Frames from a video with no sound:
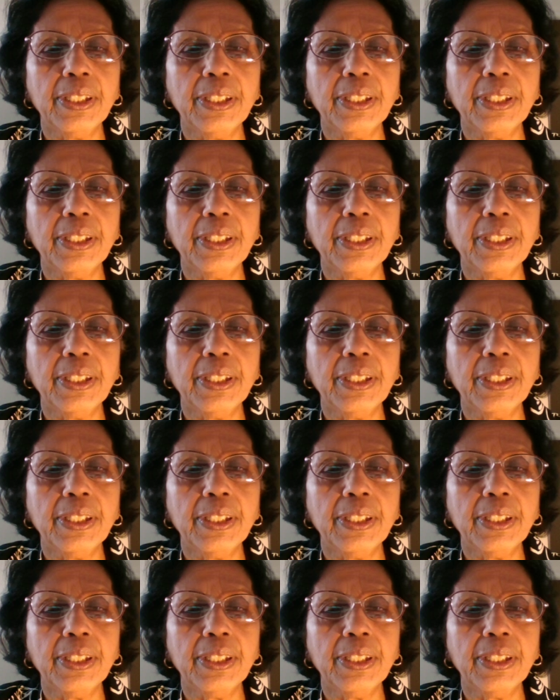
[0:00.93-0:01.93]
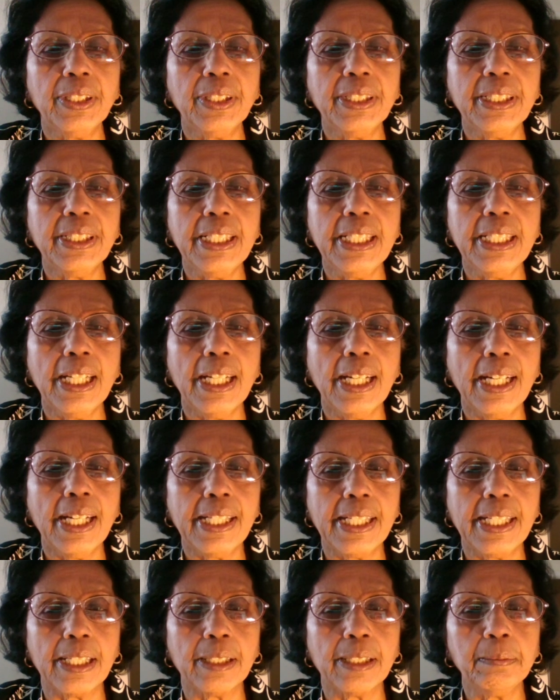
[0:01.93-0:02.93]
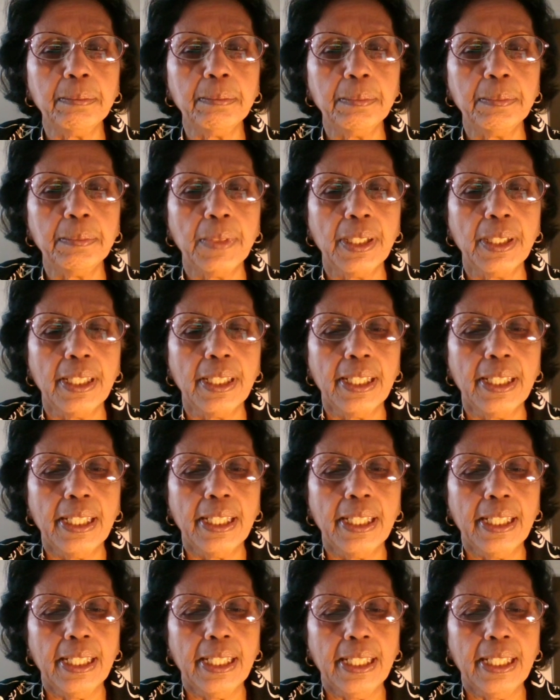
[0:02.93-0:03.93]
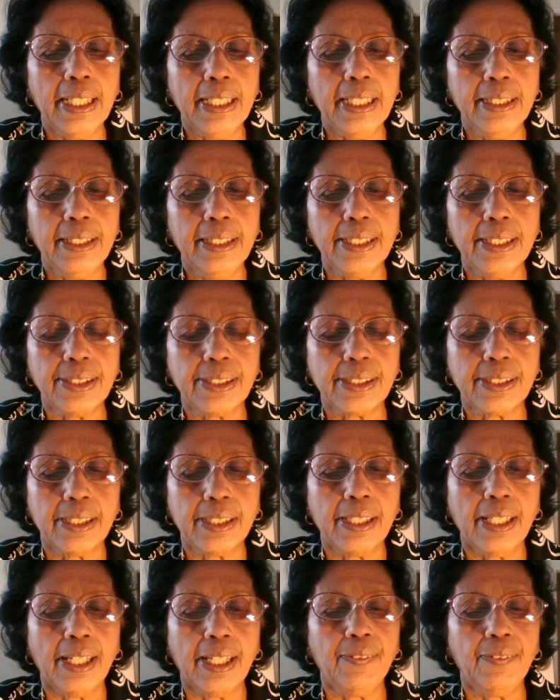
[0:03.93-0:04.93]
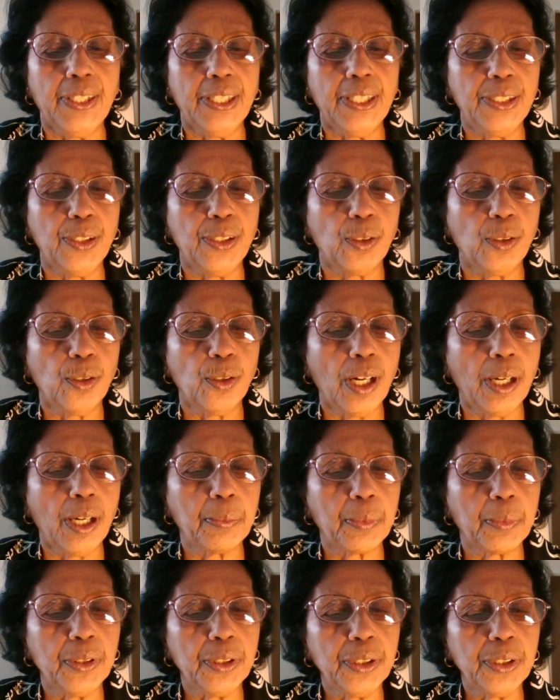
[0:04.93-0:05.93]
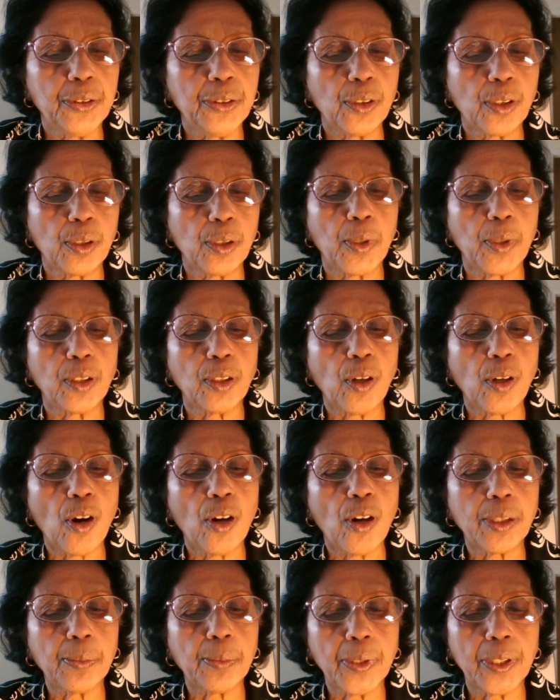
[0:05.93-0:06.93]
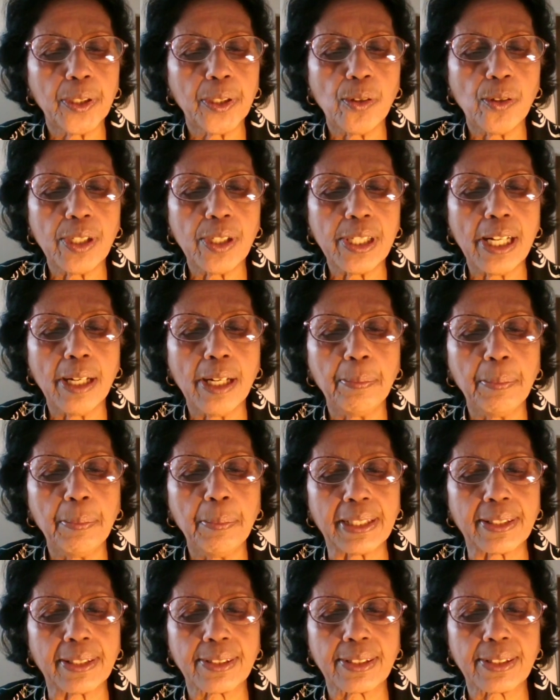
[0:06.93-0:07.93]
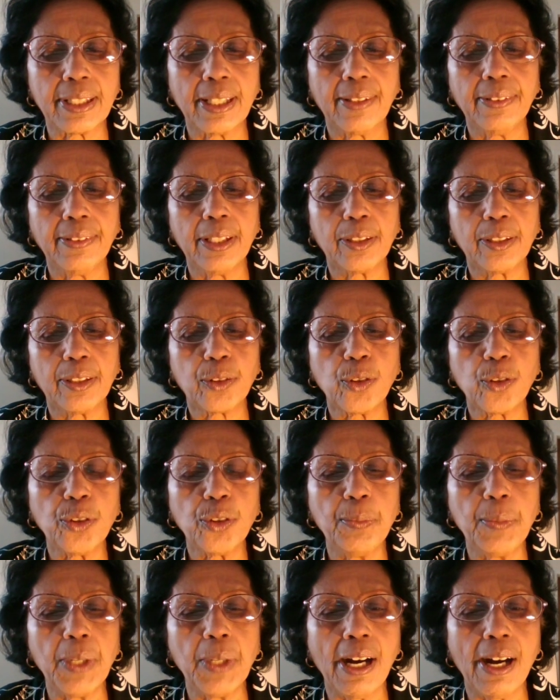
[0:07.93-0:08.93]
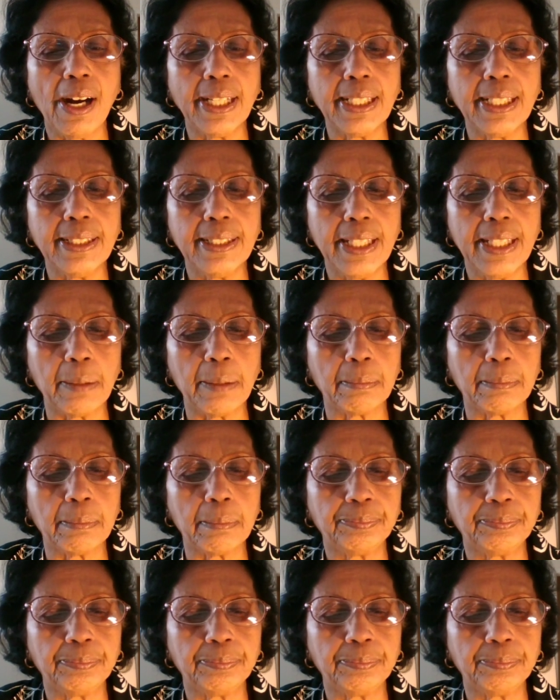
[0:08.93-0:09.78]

Hello, I'm Madini Ariam. In this video, I'm going to talk about entrepreneurial myths, the truth behind them.